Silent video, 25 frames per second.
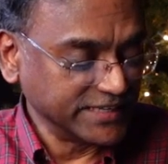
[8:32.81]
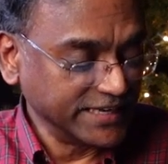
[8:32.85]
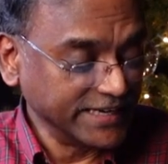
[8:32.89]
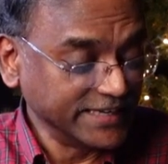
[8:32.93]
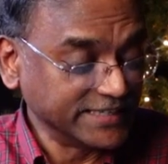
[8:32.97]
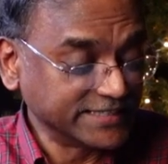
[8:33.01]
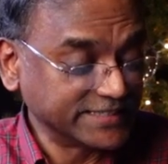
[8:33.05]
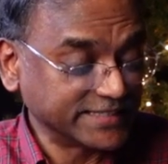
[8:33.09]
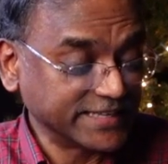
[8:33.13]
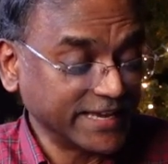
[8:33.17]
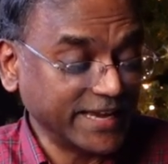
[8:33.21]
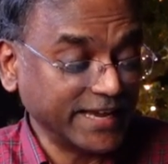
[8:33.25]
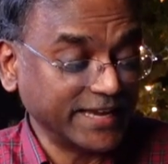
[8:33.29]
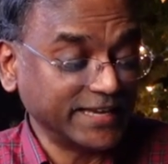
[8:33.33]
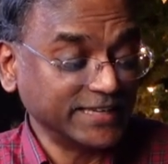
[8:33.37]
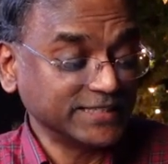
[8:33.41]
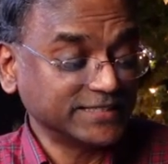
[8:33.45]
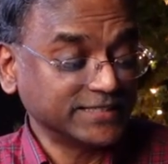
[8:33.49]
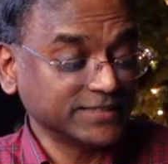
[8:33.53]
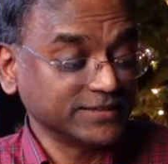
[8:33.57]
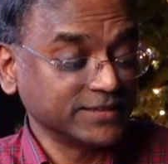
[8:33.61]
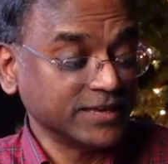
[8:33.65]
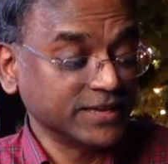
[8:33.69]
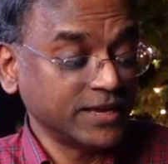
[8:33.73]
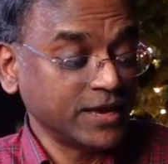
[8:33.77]
It
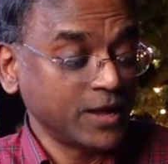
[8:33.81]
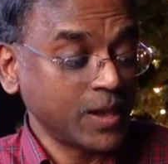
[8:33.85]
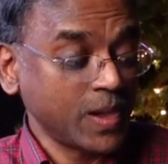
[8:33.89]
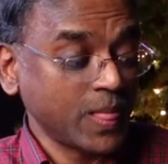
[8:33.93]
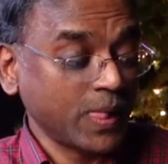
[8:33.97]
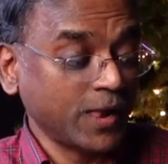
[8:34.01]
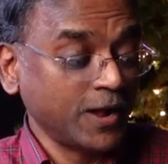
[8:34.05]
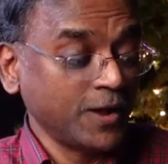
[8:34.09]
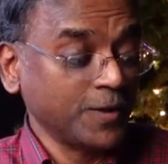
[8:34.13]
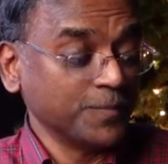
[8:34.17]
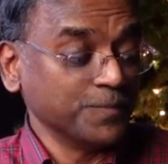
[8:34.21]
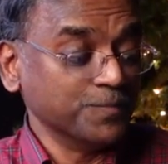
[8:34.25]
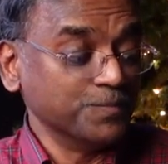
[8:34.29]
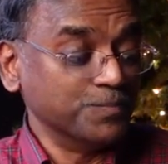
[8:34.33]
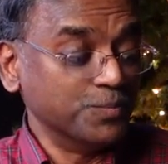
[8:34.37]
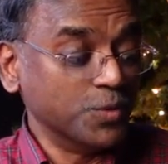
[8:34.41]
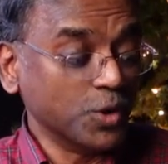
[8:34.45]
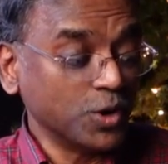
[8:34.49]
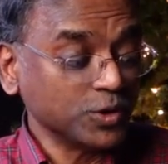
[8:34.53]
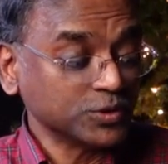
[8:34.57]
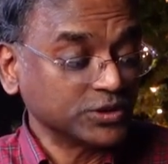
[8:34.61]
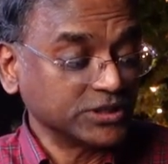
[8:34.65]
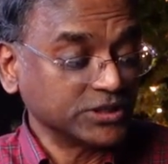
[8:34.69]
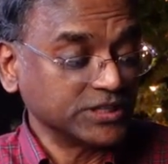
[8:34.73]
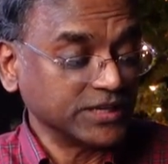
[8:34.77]
says,
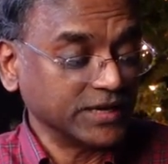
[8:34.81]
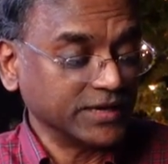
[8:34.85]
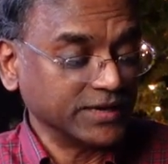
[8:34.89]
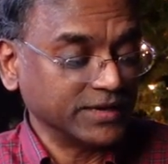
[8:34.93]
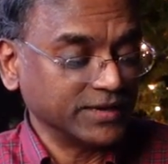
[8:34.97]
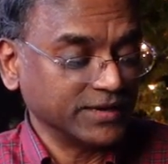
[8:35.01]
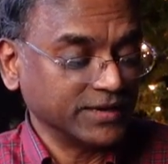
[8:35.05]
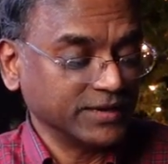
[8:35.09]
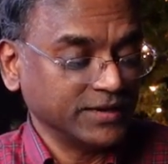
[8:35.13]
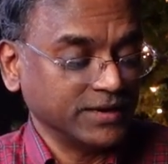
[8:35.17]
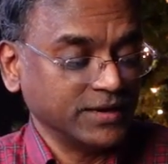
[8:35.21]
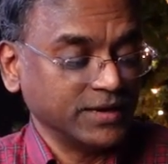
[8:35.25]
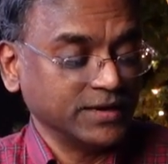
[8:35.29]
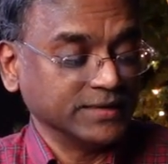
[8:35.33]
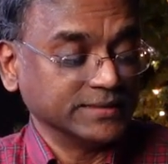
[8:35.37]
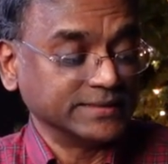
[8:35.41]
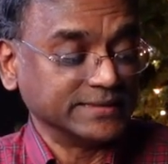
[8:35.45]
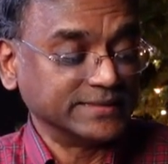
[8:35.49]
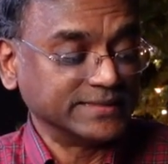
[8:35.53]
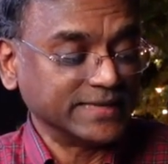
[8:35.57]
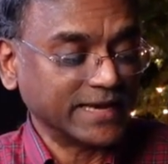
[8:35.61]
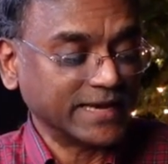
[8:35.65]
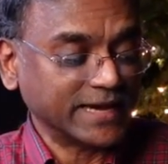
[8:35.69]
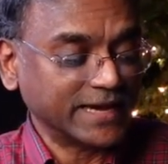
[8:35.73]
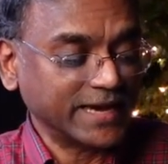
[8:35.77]
both
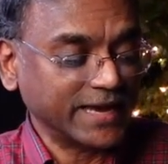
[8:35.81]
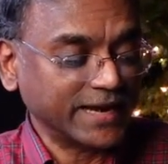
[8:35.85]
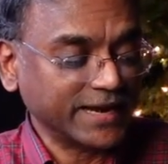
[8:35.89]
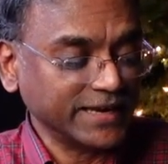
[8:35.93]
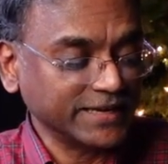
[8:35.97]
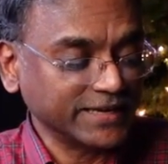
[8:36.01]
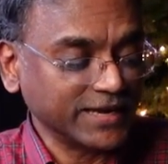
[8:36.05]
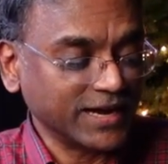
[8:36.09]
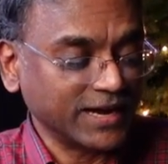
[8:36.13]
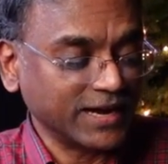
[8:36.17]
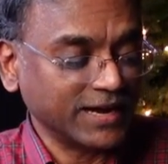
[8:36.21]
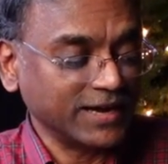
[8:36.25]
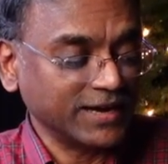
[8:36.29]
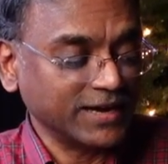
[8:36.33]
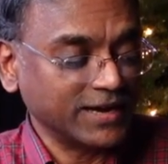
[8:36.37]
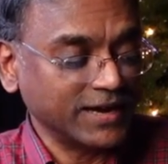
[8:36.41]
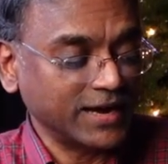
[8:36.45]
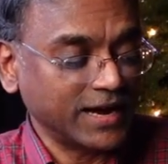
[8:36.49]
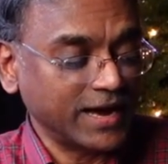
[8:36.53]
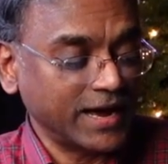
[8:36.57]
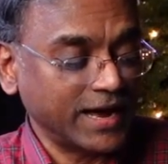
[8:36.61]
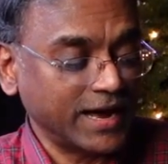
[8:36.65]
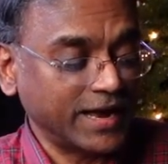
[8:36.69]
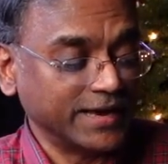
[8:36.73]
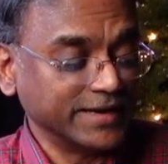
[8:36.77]
Zechariah
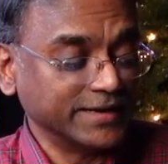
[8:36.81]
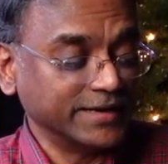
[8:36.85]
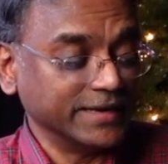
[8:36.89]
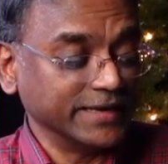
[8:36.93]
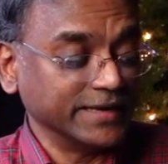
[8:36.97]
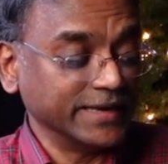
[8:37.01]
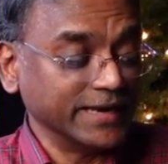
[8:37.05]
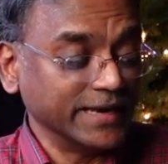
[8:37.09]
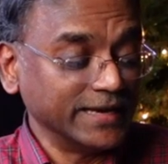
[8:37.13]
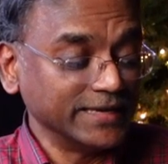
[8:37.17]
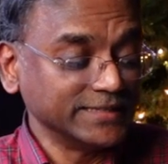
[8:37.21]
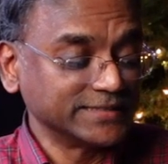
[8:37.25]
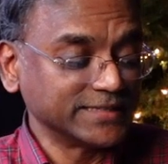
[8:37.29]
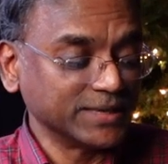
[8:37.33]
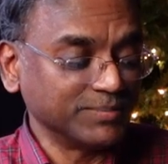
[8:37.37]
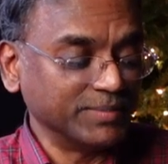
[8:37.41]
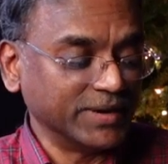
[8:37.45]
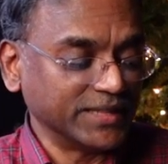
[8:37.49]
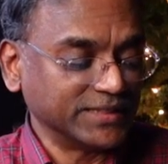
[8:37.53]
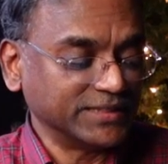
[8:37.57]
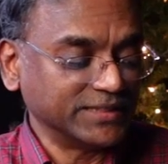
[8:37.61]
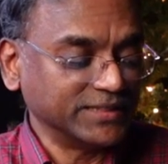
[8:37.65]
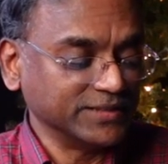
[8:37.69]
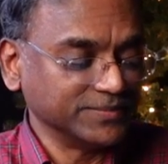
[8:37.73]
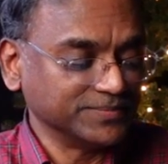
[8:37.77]
and
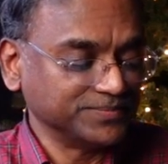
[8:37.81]
Elizabeth